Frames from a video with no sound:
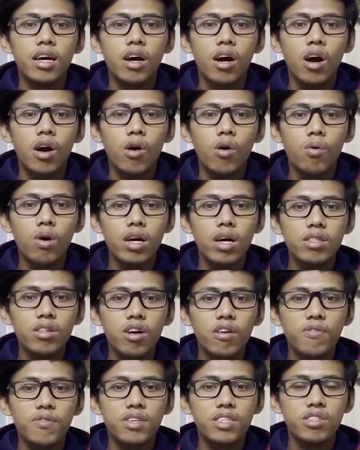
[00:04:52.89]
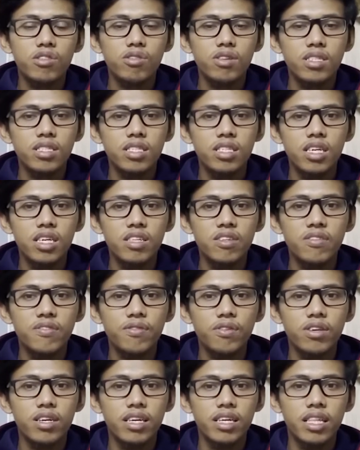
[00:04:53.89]
One of the solutions for
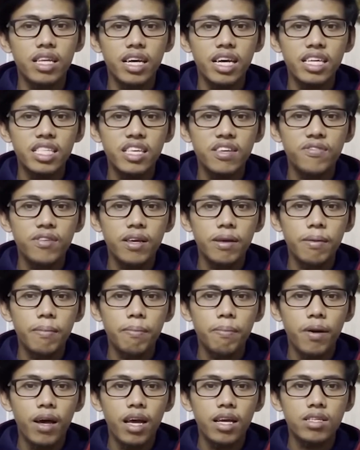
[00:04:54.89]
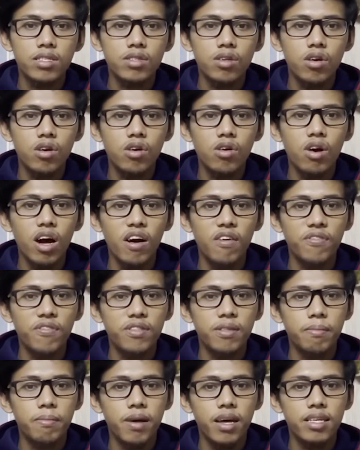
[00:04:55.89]
the negative impacts or
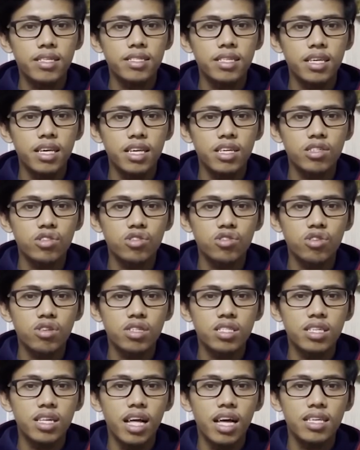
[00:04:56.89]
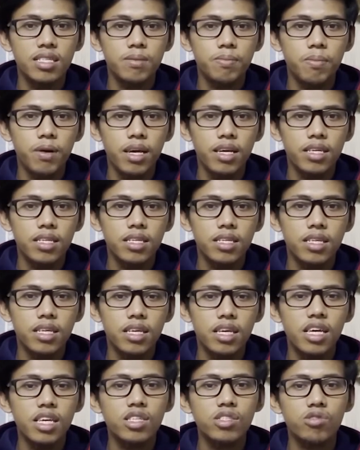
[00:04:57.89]
aftermath in social aspect
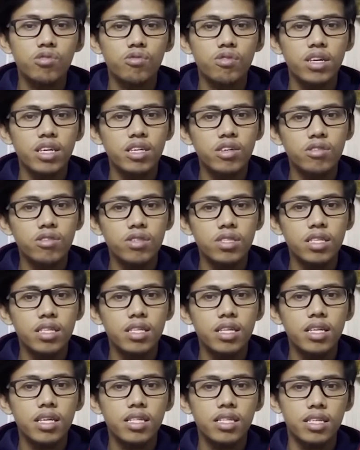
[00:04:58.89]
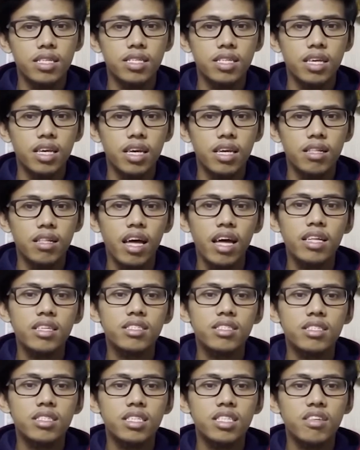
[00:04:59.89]
is to recruit the skilled and
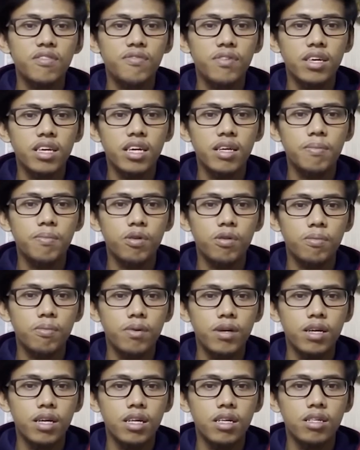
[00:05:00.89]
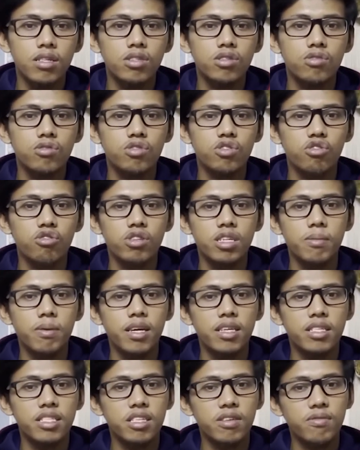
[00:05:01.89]
certificate people to tourism
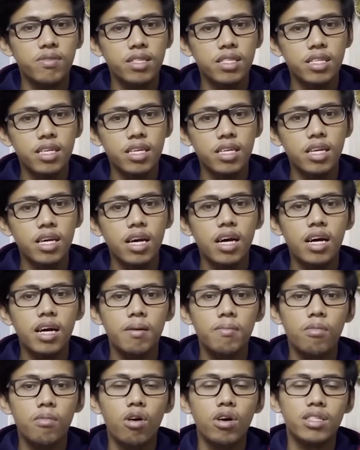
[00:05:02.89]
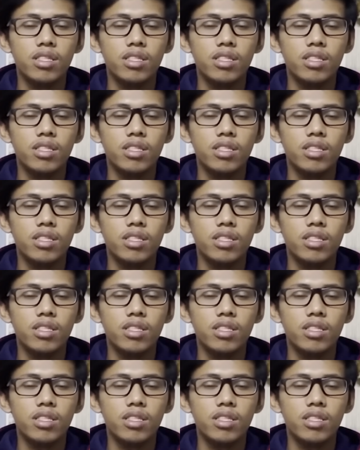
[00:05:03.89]
activity among the